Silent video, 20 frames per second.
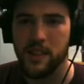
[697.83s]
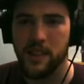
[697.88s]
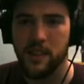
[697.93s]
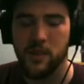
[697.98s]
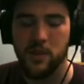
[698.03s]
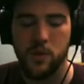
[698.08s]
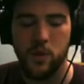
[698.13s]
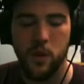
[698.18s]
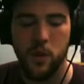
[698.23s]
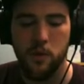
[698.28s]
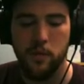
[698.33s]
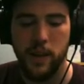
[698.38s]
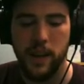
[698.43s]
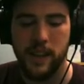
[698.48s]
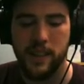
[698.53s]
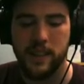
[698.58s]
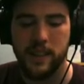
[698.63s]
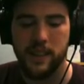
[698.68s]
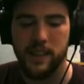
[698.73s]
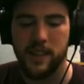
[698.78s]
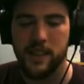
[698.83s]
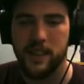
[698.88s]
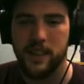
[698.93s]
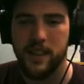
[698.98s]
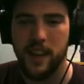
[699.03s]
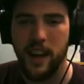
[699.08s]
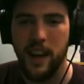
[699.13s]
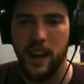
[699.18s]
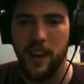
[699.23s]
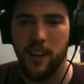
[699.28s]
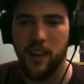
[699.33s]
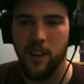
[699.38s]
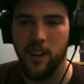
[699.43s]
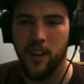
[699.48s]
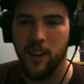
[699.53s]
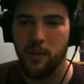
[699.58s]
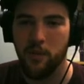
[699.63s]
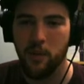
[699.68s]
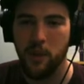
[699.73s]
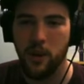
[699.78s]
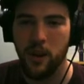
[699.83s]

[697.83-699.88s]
control makes it stay on.